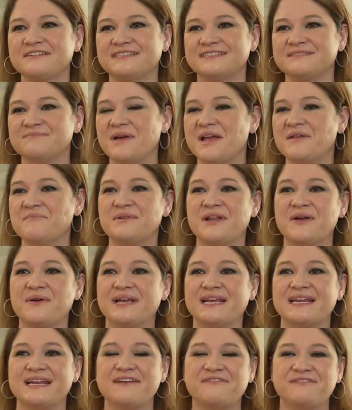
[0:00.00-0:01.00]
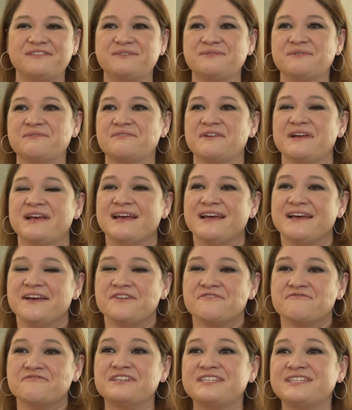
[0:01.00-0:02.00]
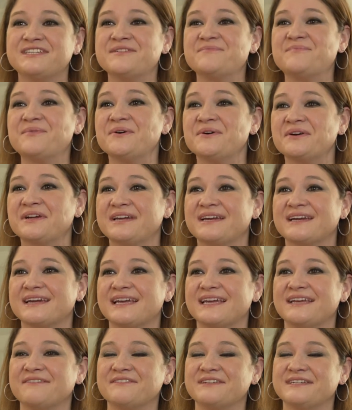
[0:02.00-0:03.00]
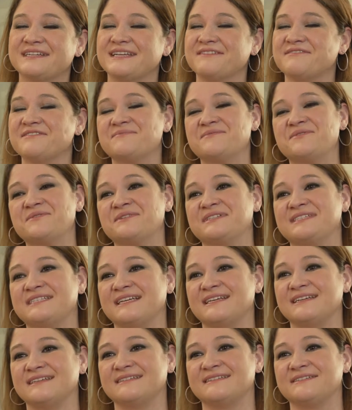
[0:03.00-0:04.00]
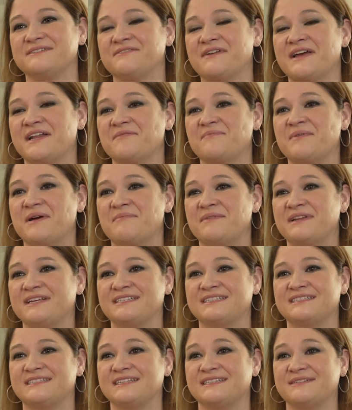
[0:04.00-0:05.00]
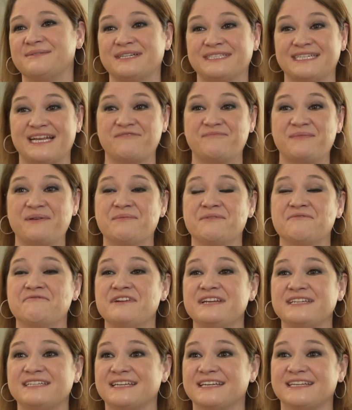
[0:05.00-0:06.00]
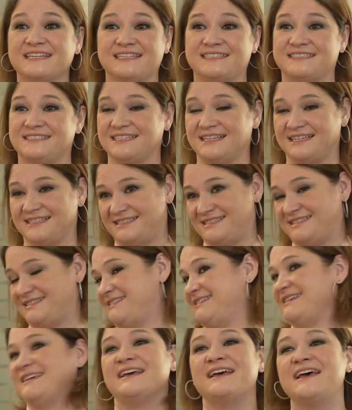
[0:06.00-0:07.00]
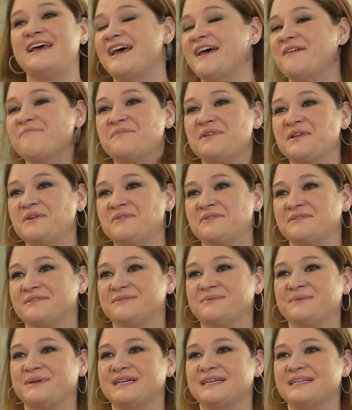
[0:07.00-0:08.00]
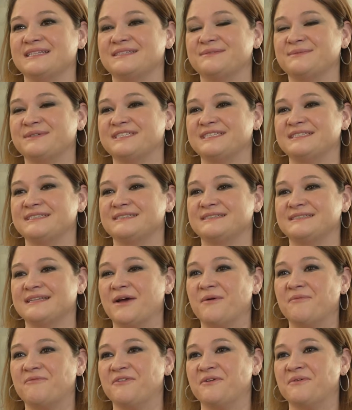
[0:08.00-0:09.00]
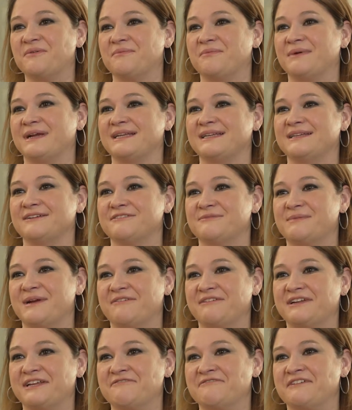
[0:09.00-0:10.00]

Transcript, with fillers: It's mind-blowing enough to have written a book, even, even more so to have had it published and to actually have people reading it is just beyond words, which is helpful when you're apparently a